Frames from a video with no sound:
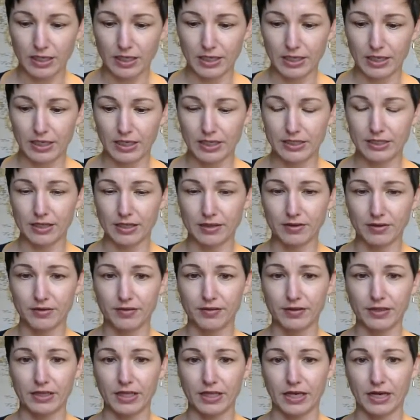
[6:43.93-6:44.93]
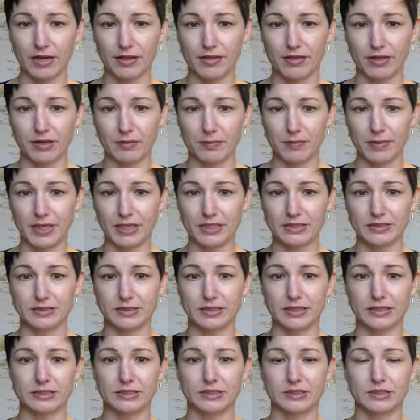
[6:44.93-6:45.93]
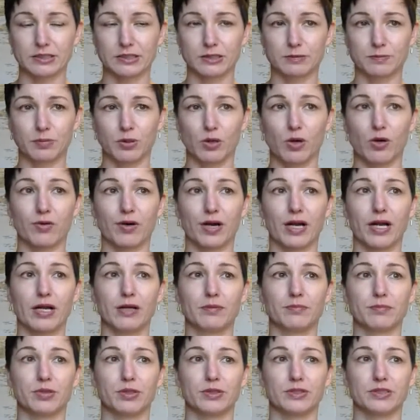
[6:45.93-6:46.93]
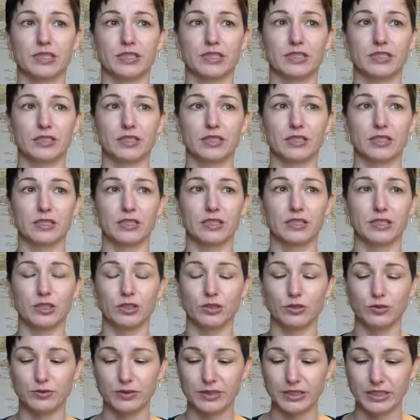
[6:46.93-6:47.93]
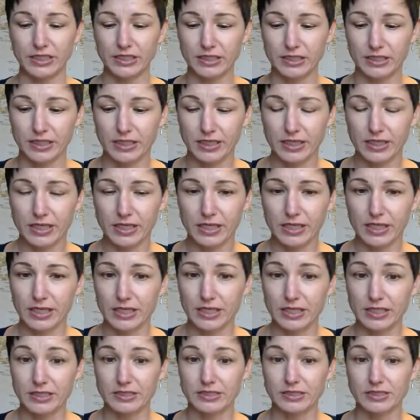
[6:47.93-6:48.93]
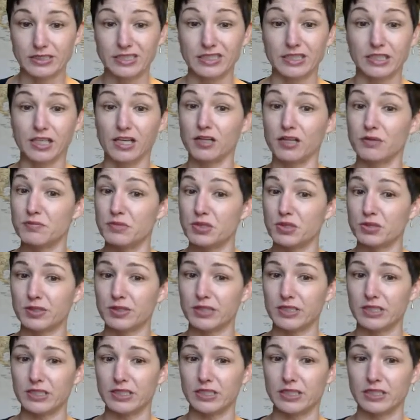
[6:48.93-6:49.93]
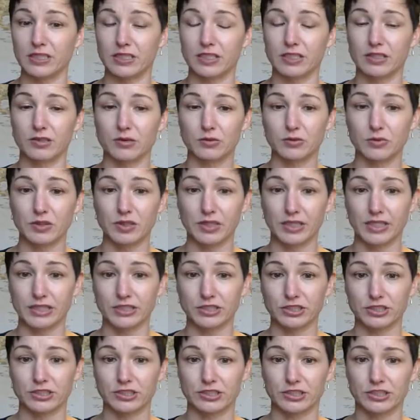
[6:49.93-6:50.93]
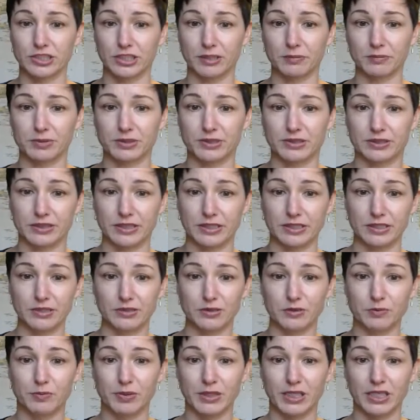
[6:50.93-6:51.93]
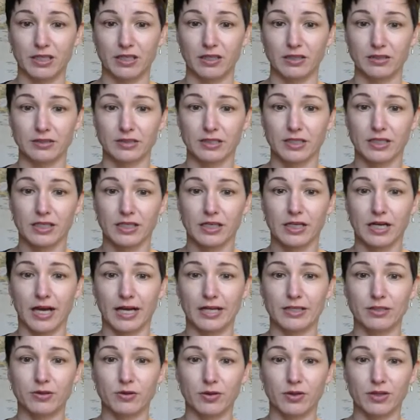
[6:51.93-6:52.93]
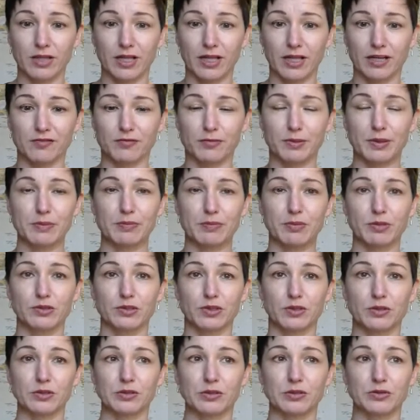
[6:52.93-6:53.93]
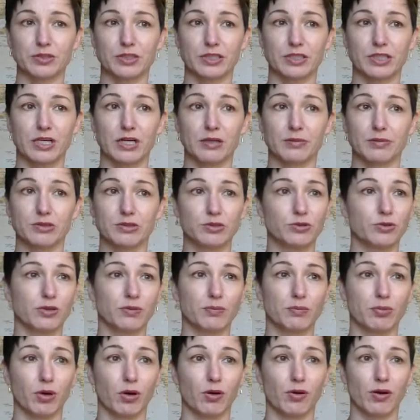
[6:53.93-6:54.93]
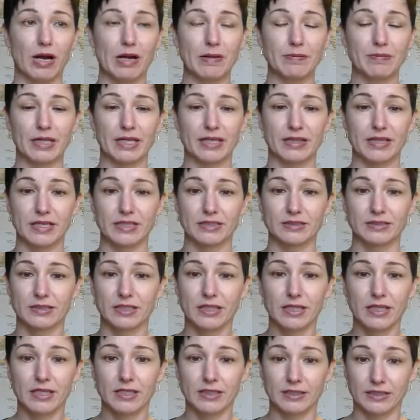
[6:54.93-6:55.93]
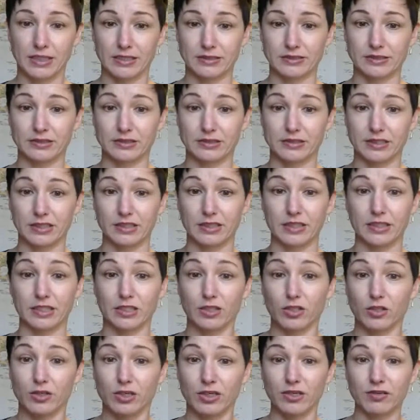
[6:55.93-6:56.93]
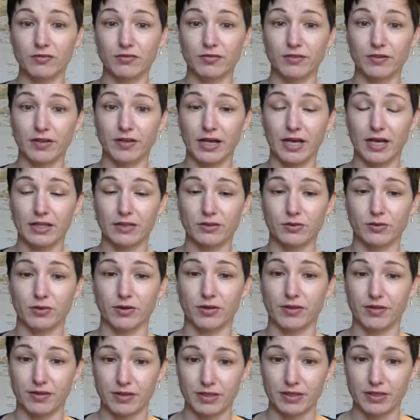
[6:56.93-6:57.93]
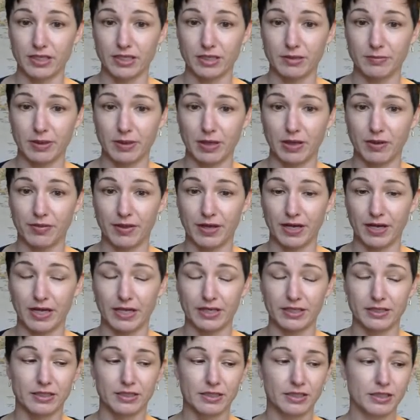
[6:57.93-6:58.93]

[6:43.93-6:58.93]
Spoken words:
Another thing that I think makes this program particularly unique is the community and the relationships that you build. I know a lot of people don't usually come into a program like this necessarily looking for that or thinking about that.